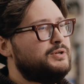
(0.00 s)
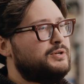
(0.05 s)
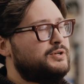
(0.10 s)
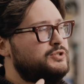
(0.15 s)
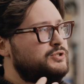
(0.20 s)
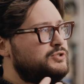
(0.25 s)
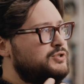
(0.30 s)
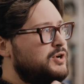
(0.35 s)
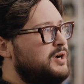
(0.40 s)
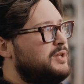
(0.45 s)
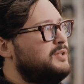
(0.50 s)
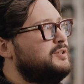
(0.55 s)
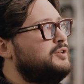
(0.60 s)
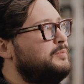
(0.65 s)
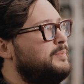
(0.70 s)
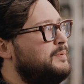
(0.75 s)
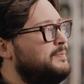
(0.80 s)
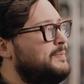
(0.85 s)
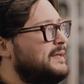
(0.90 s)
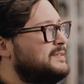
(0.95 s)
Could you talk a
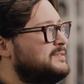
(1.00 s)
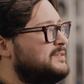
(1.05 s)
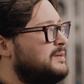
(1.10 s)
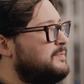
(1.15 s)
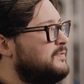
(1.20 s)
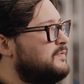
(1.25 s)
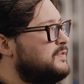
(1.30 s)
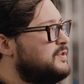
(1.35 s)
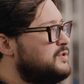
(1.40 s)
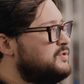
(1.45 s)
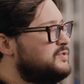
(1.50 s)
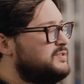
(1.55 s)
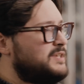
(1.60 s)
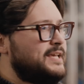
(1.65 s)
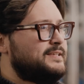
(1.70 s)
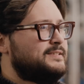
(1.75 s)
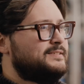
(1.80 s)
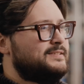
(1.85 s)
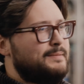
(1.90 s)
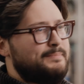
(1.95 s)
little bit about some of the use
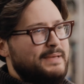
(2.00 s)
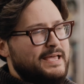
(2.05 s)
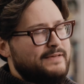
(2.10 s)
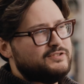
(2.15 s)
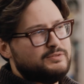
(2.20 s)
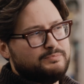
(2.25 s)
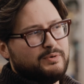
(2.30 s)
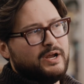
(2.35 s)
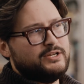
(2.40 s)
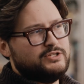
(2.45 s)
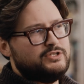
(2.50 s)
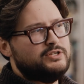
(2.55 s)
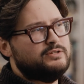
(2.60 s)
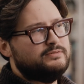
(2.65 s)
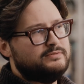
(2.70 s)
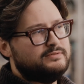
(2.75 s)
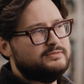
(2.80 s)
cases that may have surprised you?